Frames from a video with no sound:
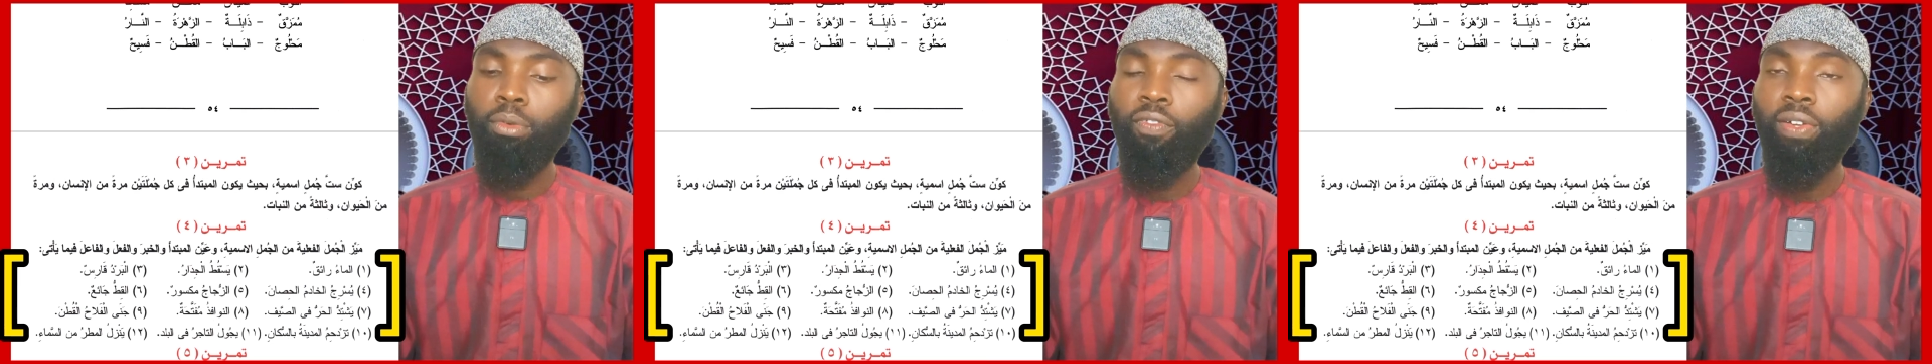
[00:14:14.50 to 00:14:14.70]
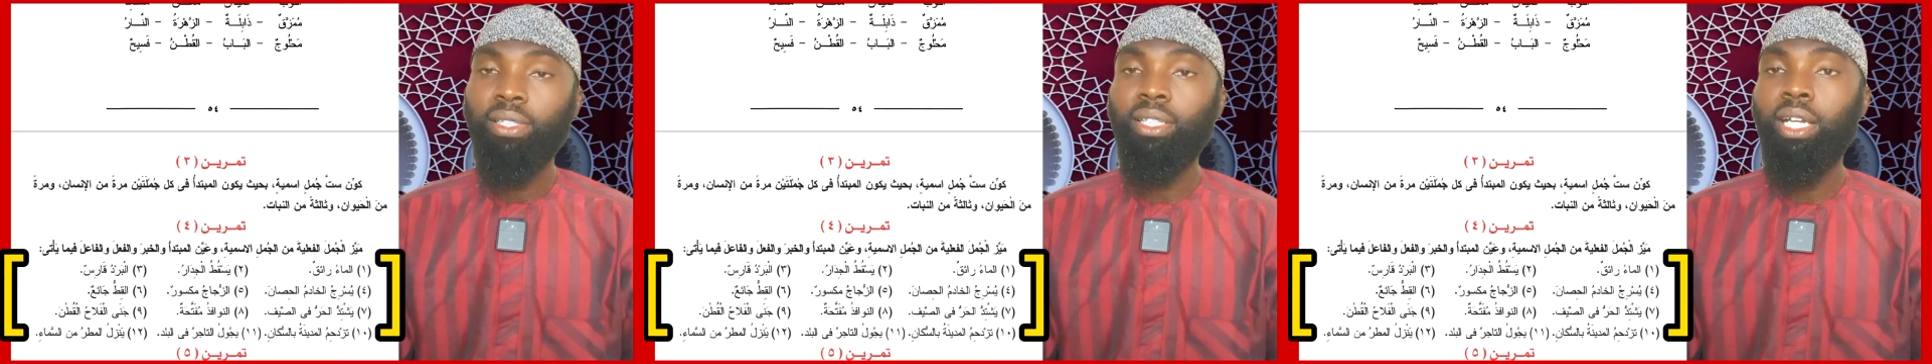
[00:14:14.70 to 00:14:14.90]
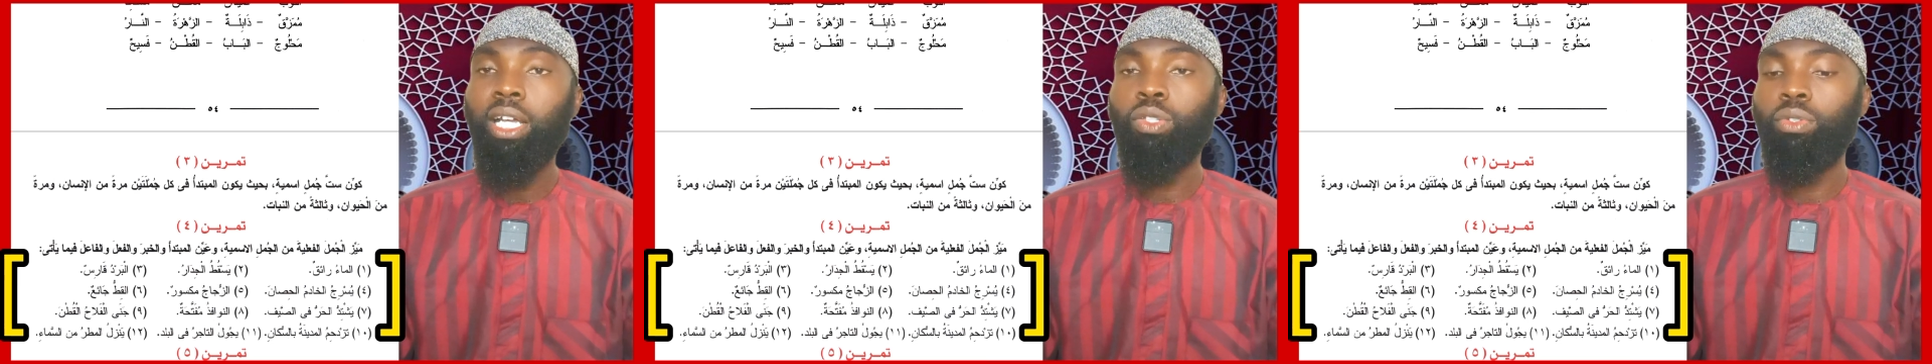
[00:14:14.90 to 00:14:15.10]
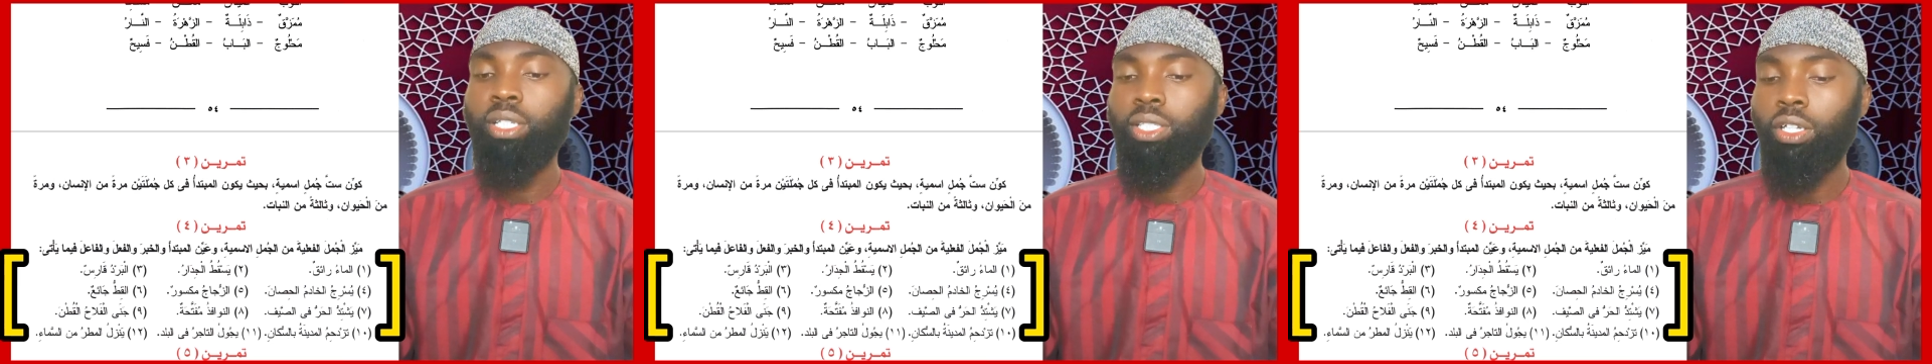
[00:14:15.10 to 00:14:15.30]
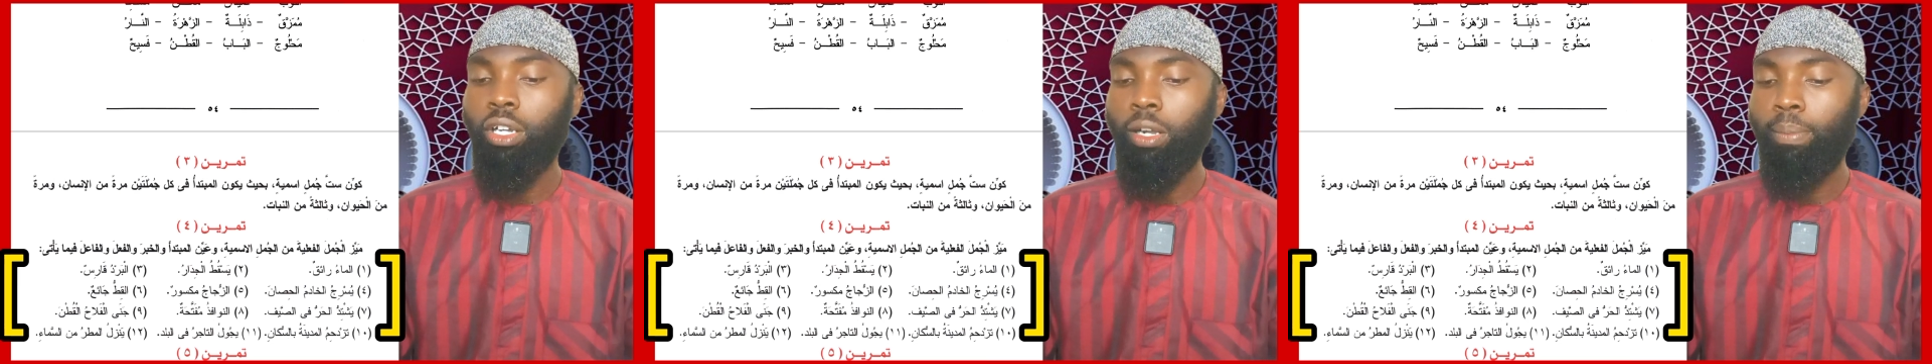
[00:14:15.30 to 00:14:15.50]

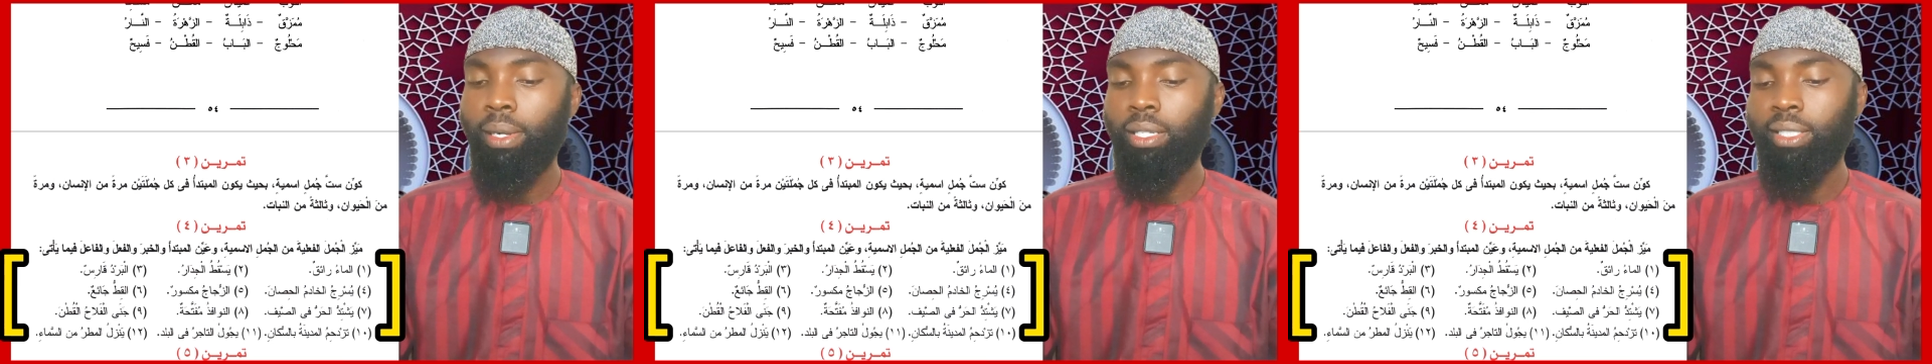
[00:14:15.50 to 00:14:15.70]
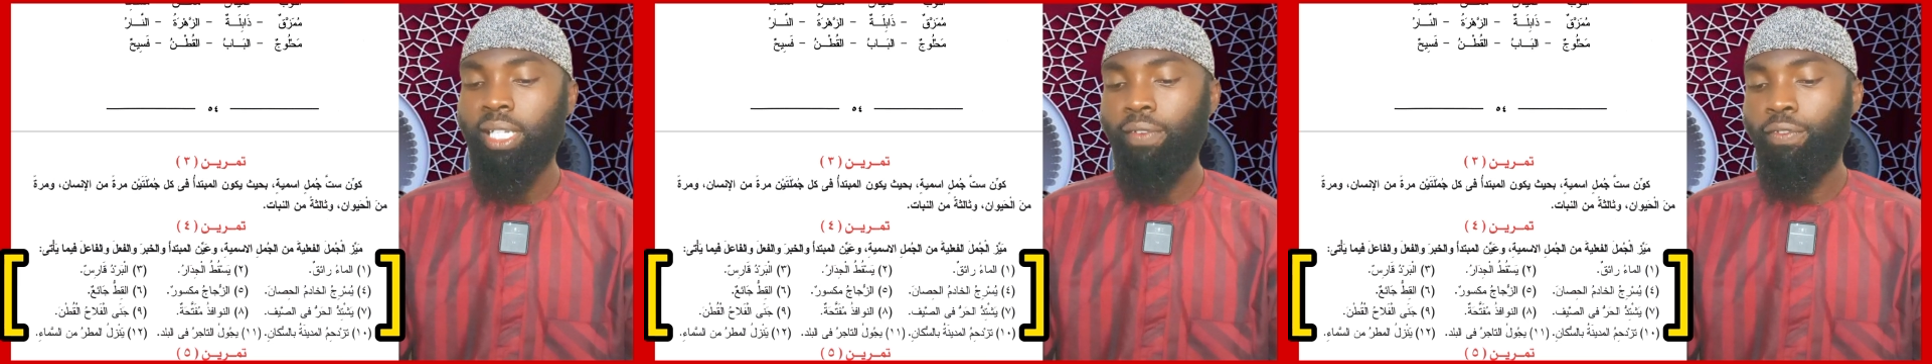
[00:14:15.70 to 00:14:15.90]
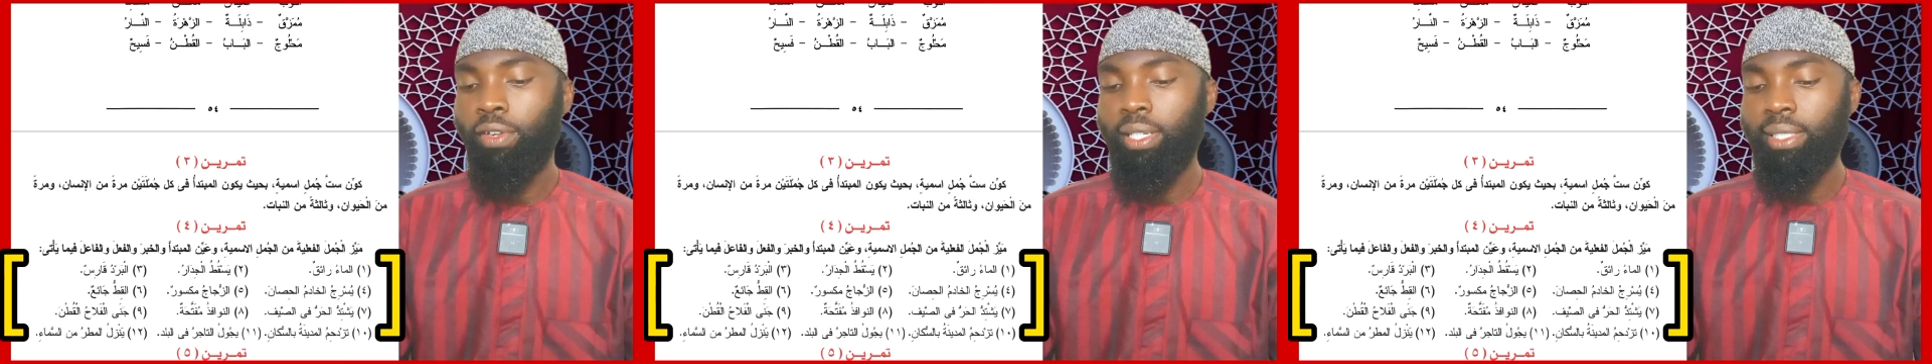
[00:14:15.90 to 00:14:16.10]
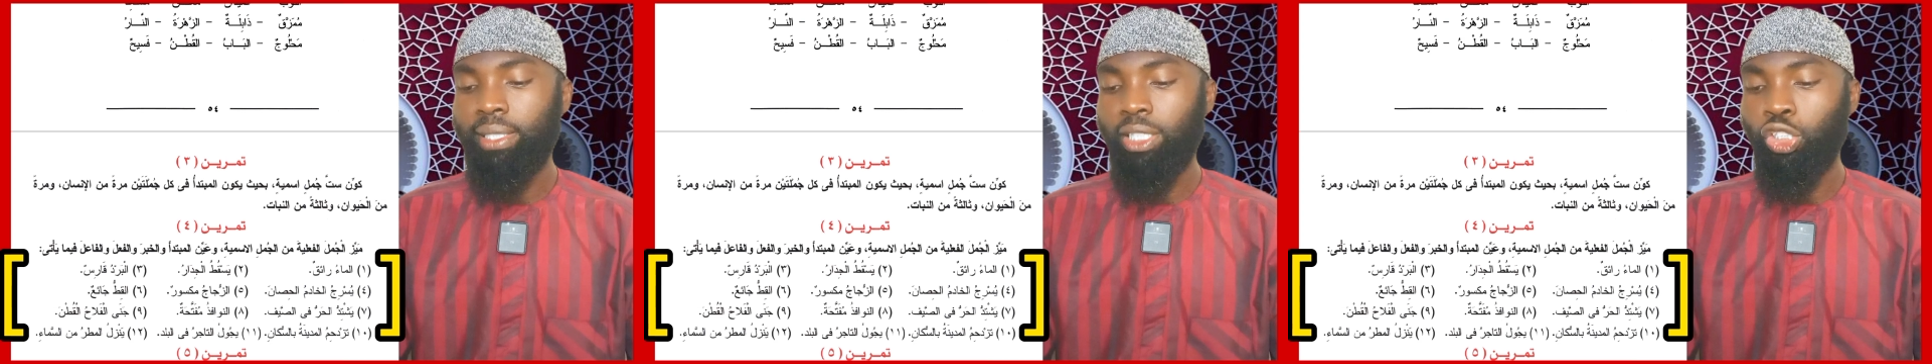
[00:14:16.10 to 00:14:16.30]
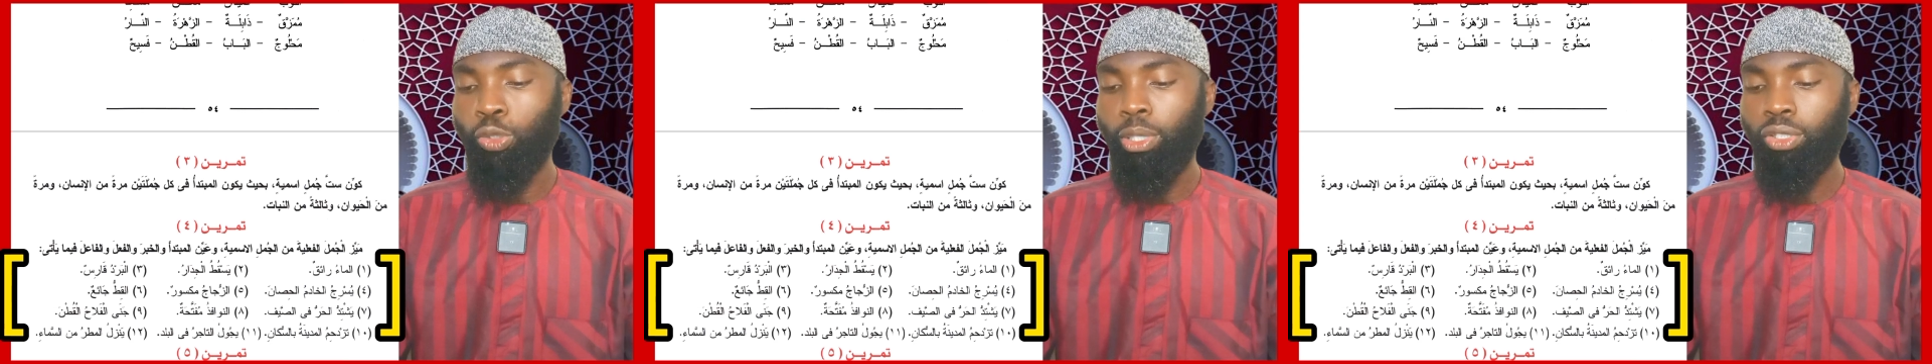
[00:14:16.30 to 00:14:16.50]
mufattahatun is the khabar. Therefore
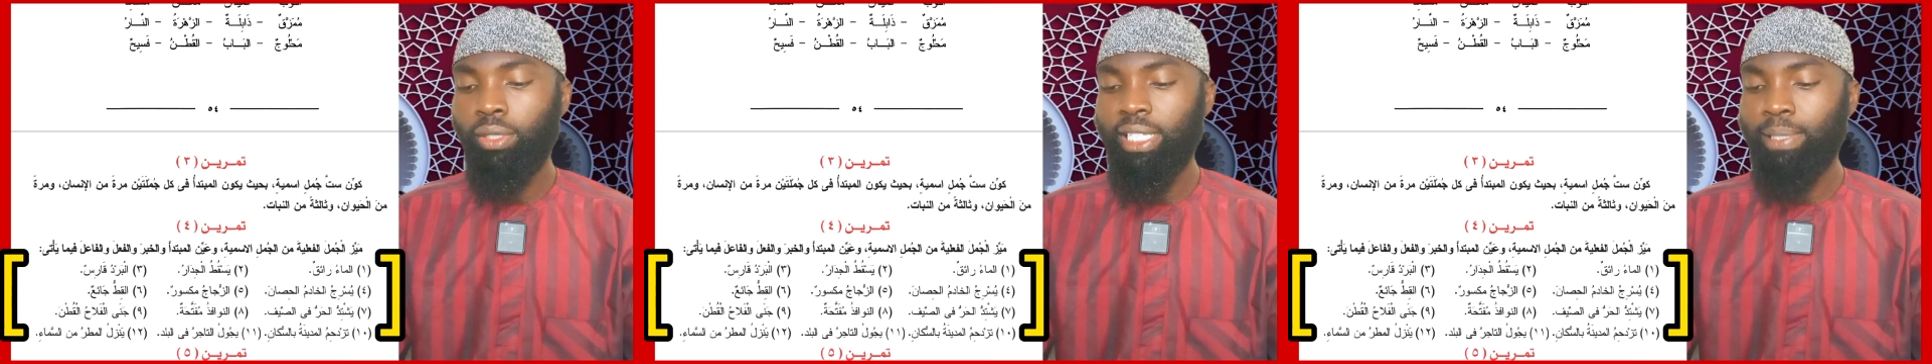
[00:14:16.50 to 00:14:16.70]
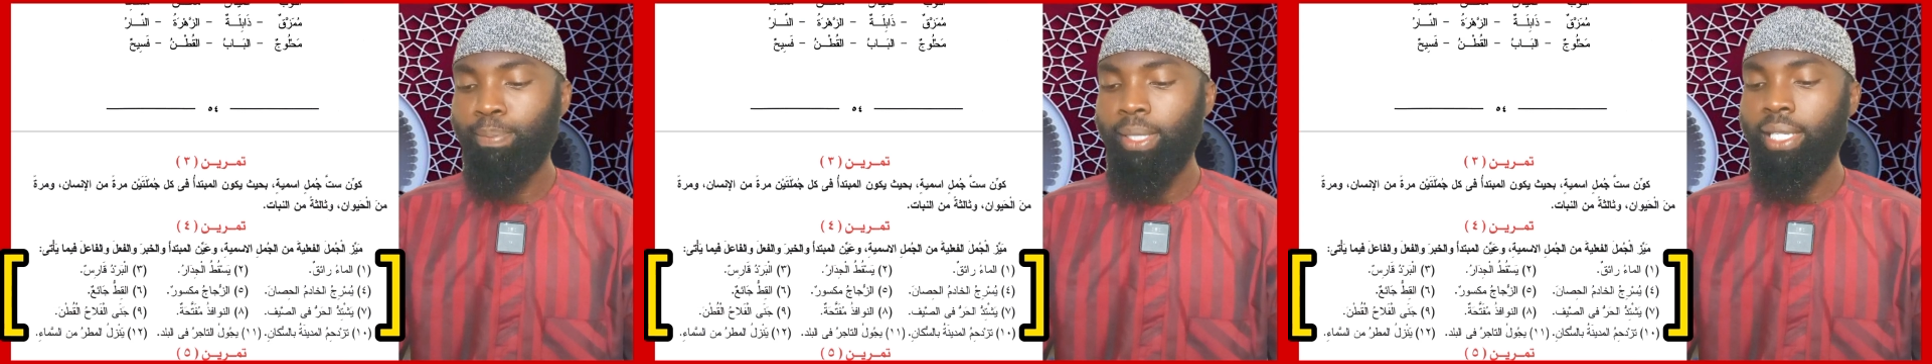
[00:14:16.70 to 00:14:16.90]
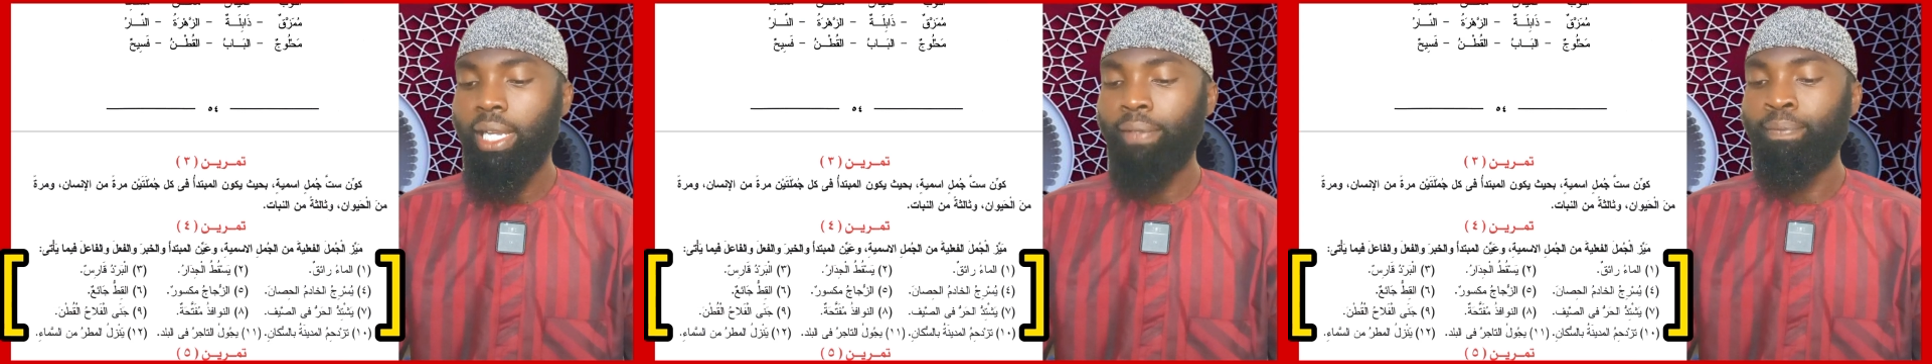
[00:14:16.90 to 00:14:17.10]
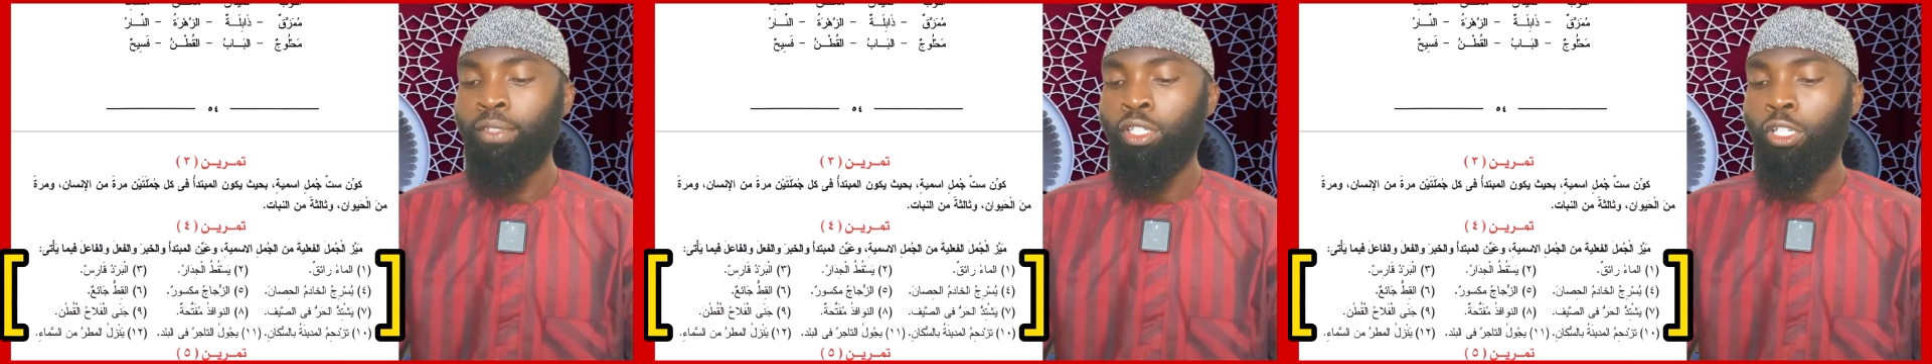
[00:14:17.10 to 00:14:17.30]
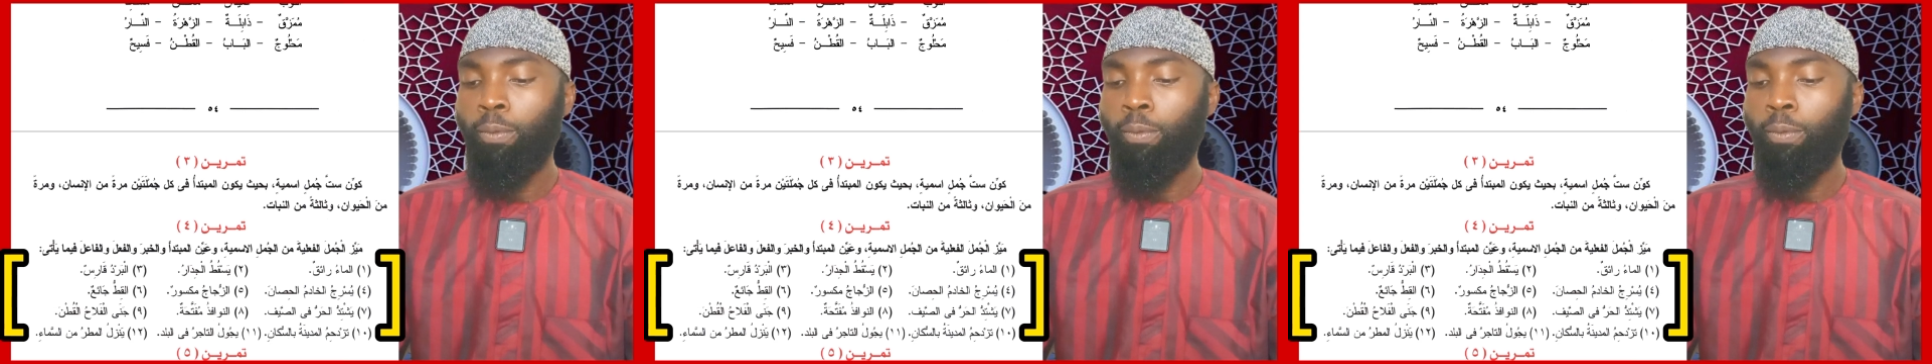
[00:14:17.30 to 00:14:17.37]
this is jumlatun ismiya.